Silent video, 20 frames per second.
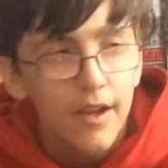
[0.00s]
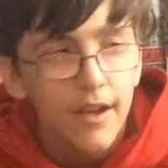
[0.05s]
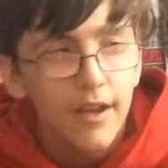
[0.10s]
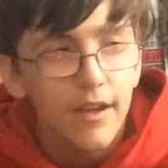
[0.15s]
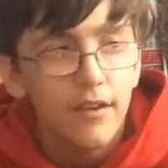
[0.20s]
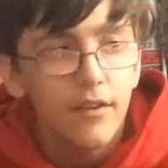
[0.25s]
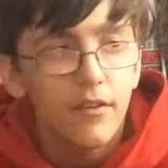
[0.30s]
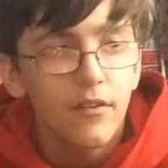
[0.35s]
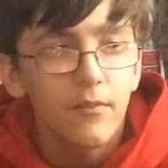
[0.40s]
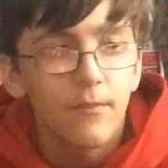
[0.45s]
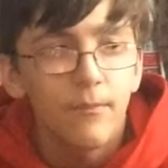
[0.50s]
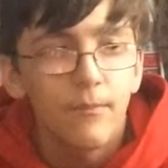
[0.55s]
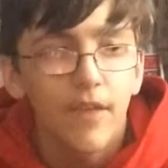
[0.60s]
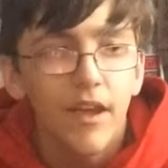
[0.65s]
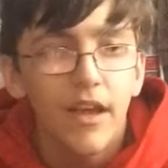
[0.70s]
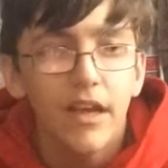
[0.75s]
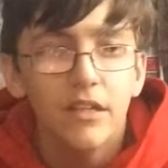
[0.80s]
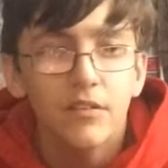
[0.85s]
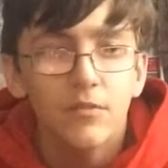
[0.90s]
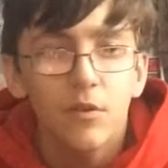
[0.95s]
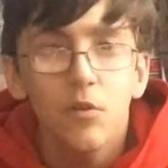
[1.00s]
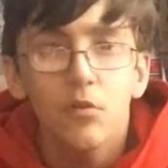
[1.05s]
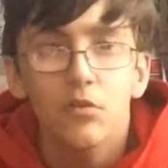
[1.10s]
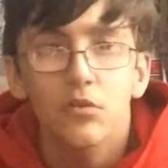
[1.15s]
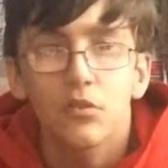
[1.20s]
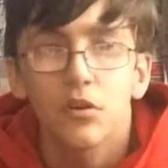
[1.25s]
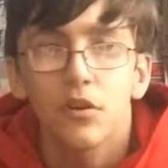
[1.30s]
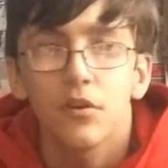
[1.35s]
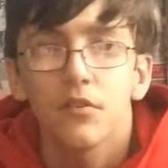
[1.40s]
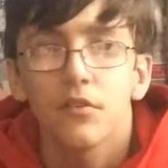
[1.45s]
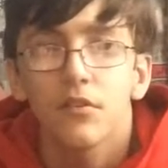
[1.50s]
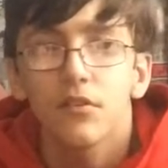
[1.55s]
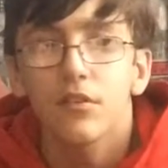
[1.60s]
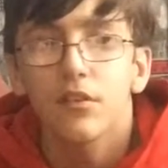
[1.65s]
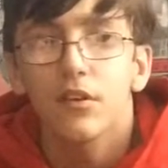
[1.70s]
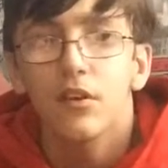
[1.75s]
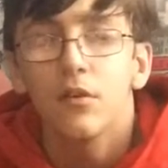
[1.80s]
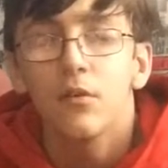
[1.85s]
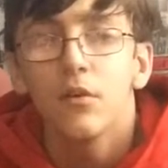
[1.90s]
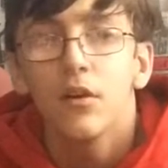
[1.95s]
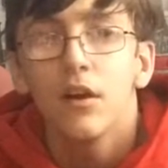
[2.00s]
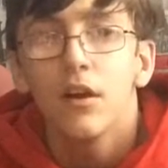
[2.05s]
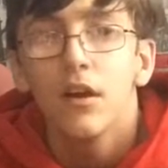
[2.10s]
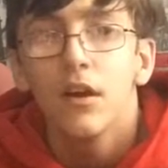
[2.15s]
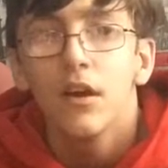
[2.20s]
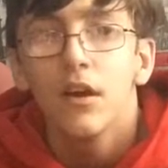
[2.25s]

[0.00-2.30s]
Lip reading: in Age of Ultron, so